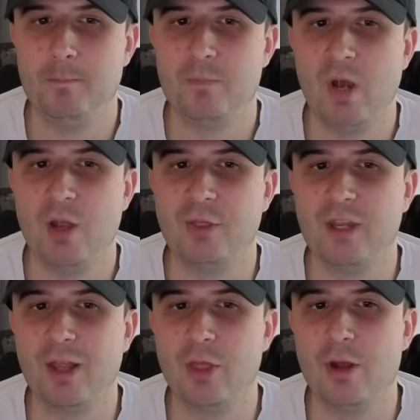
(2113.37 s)
I
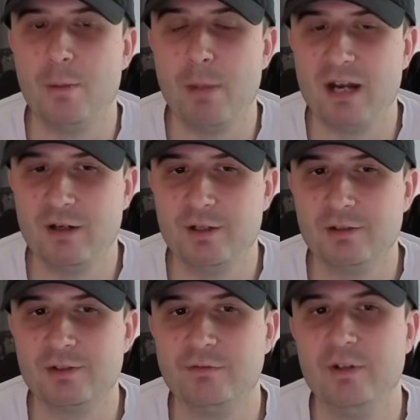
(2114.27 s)
think that
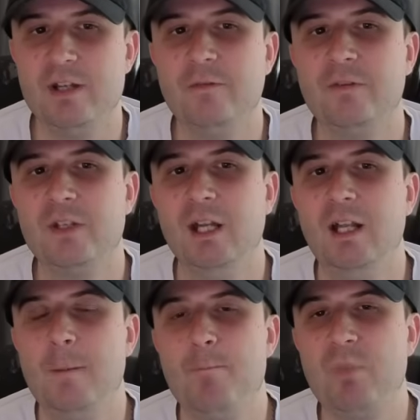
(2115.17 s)
Paradox Rift
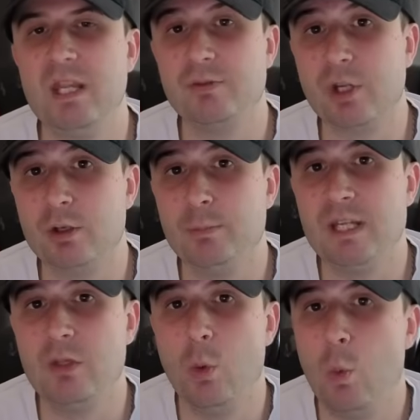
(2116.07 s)
is going to be
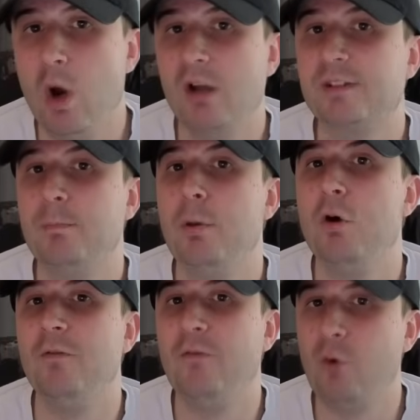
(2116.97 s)
the worst
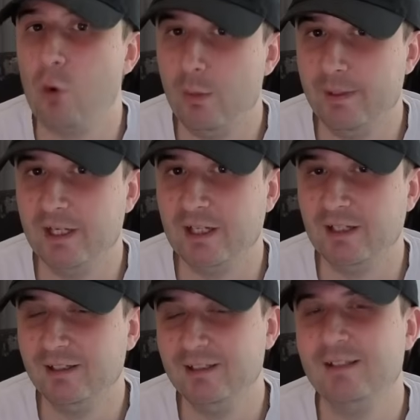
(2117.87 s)
performing
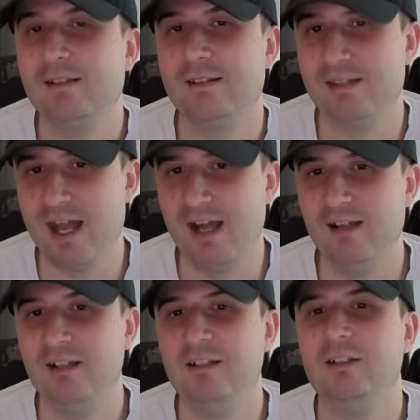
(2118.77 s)
set
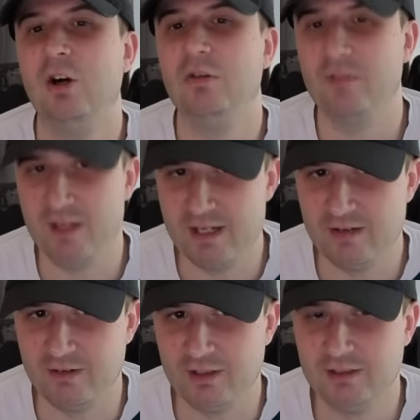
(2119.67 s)
of the
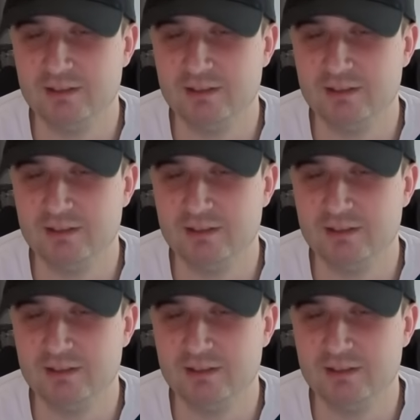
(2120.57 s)
era.